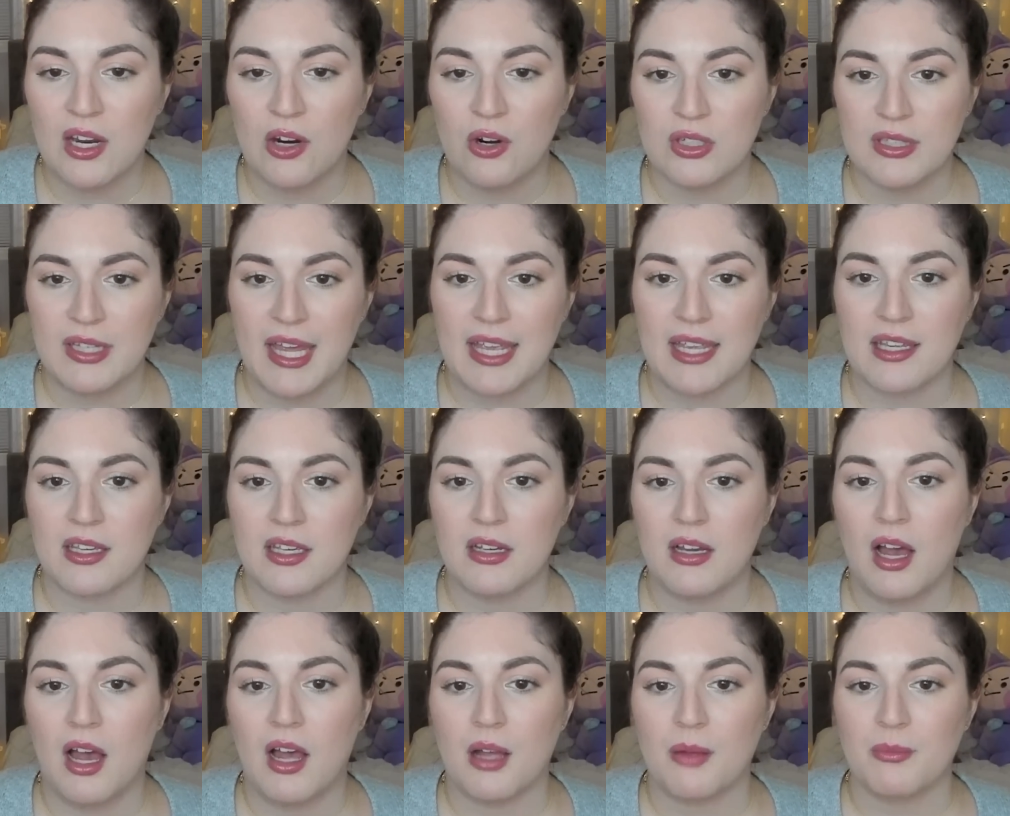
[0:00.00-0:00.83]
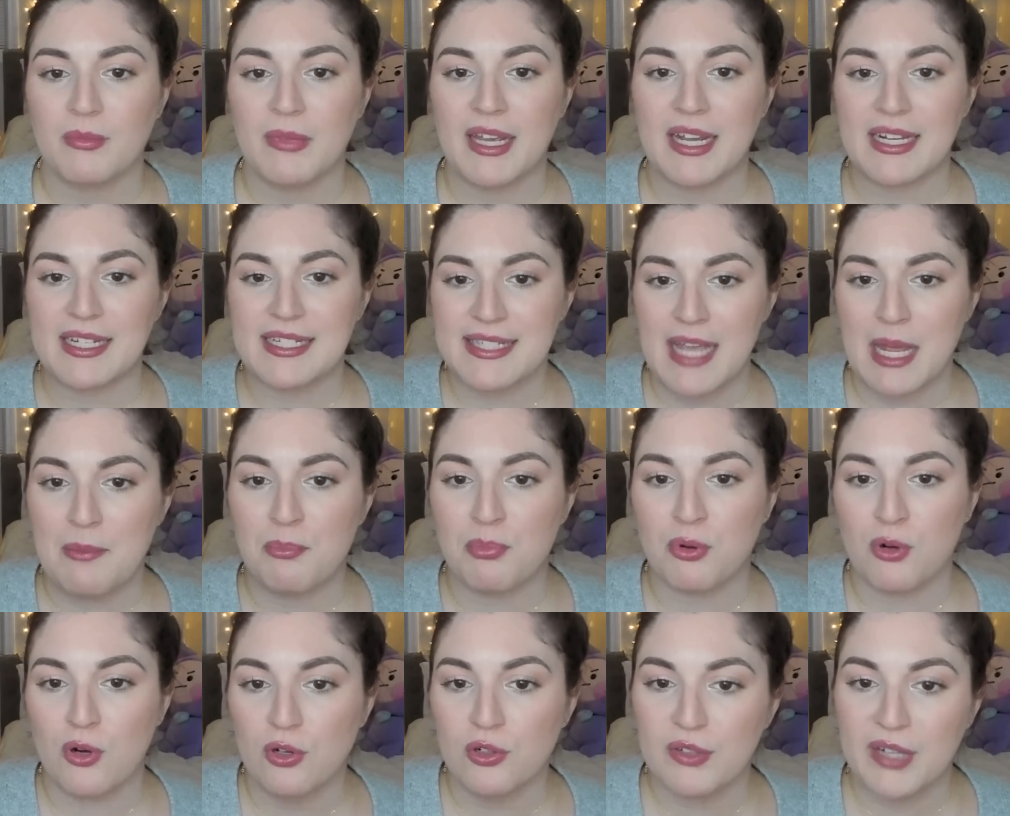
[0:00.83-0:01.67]
or like a set
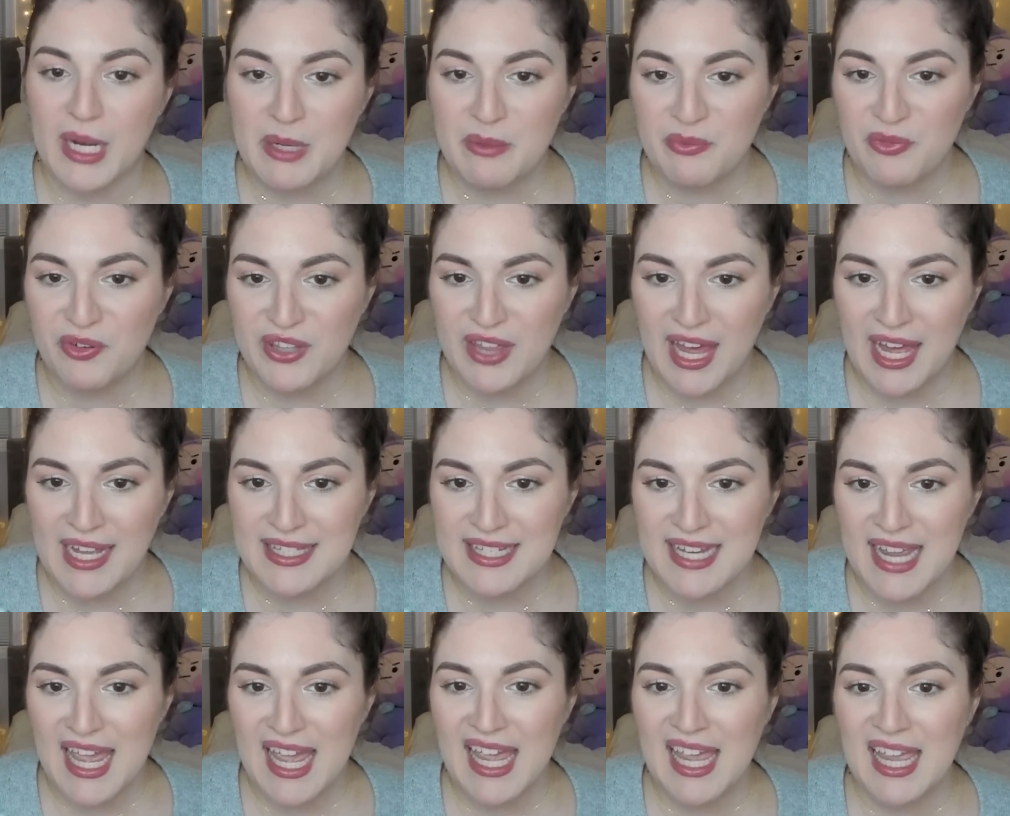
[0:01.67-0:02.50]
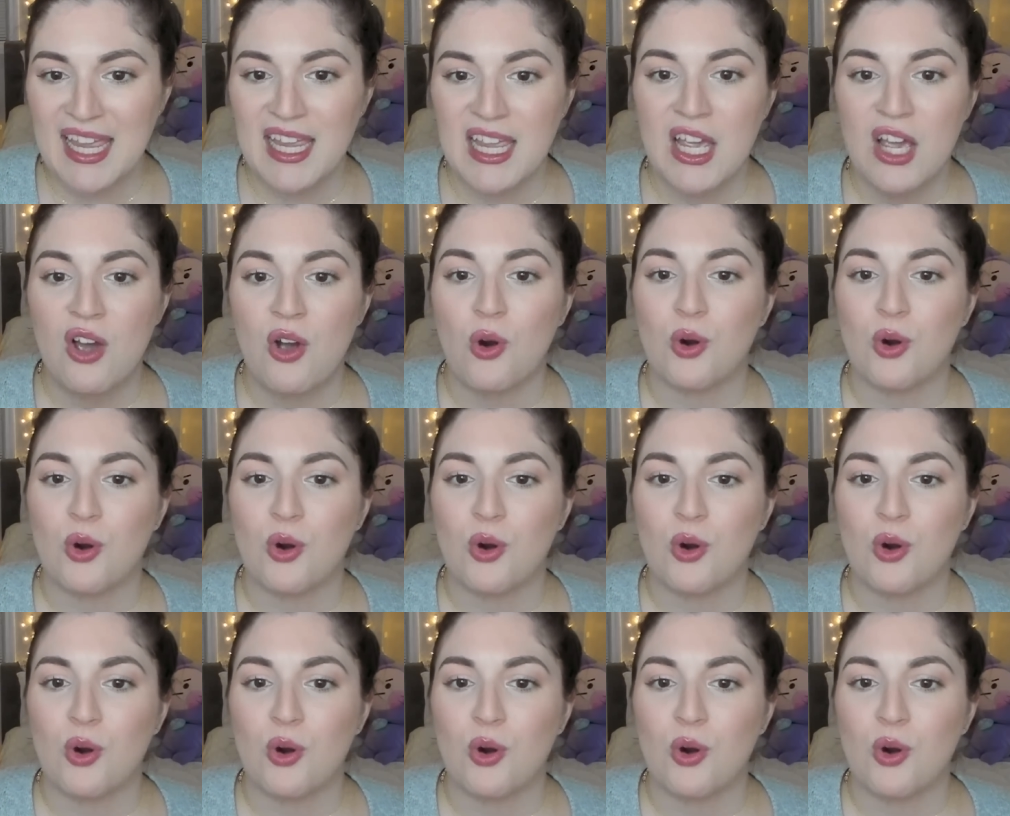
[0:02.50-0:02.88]
program for that day,